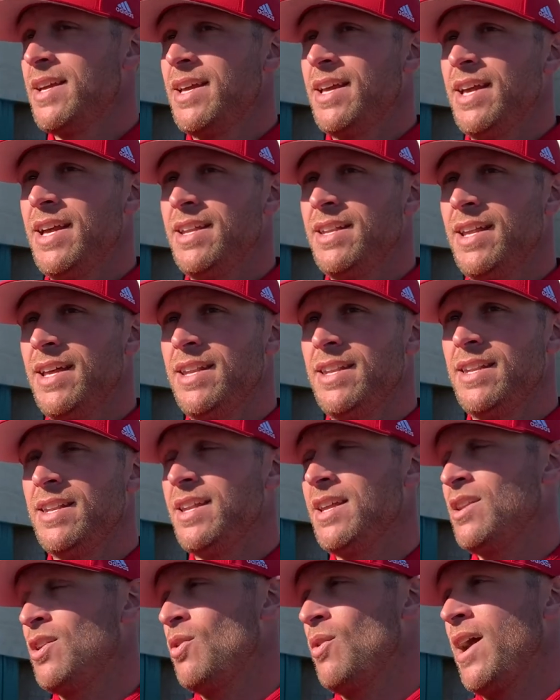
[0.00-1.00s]
And
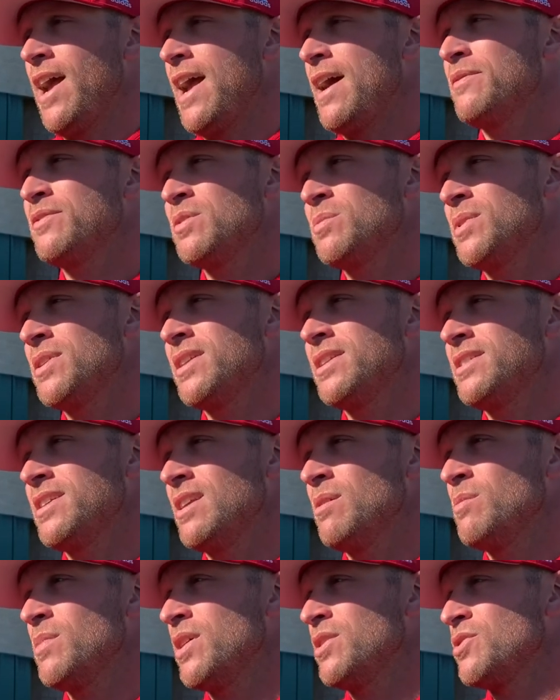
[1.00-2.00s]
you don't have to be the
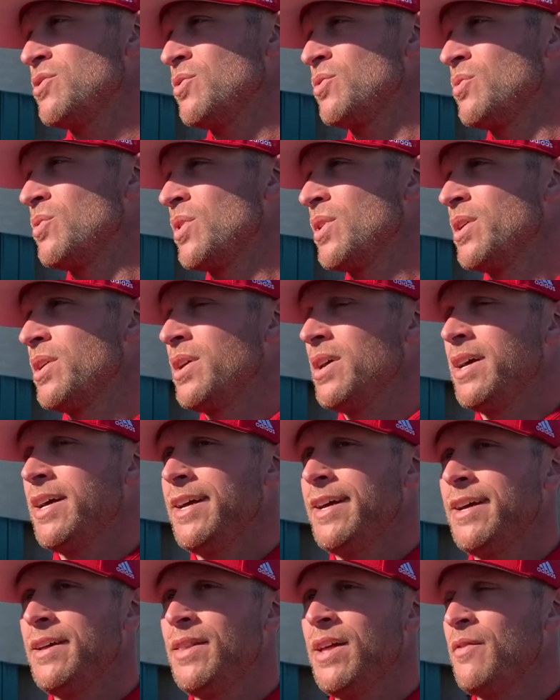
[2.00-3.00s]
team
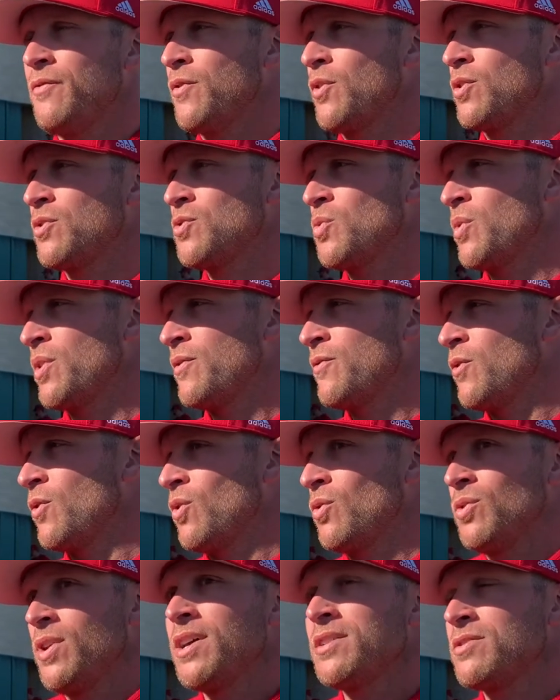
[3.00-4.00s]
that
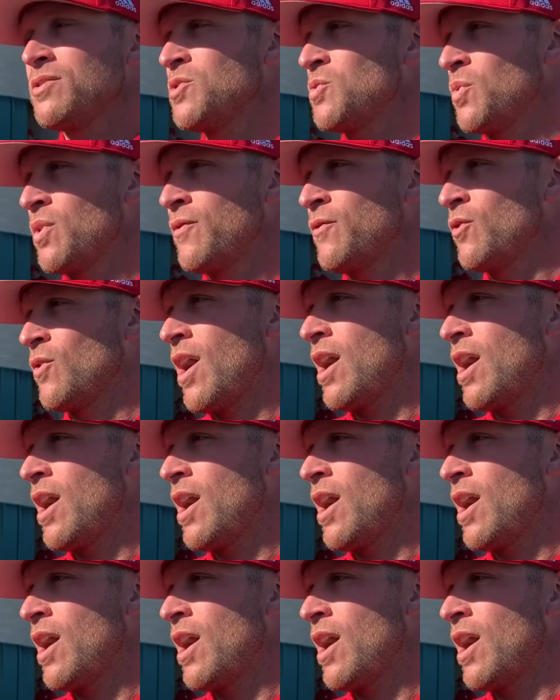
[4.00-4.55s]
less than 24